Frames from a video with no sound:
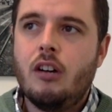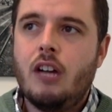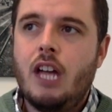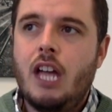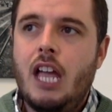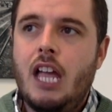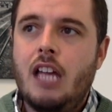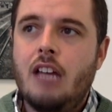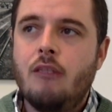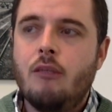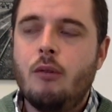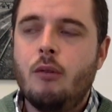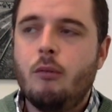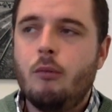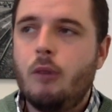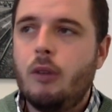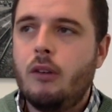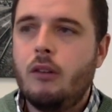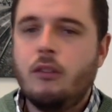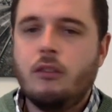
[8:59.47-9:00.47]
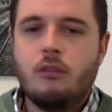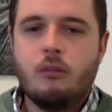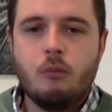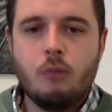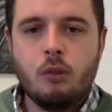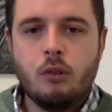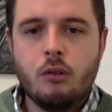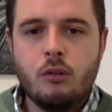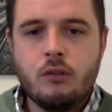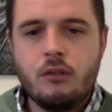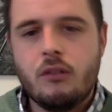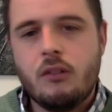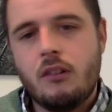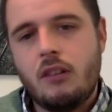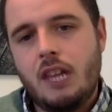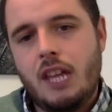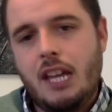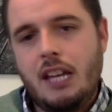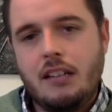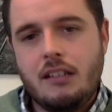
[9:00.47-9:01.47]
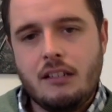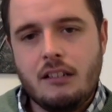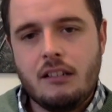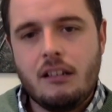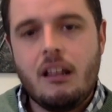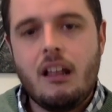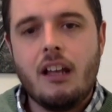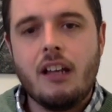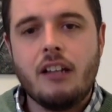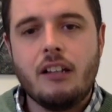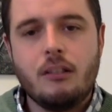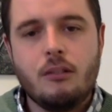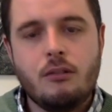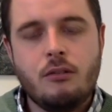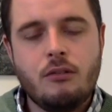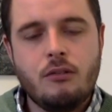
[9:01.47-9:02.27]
anyone, whether it's the recruiter or the end client who's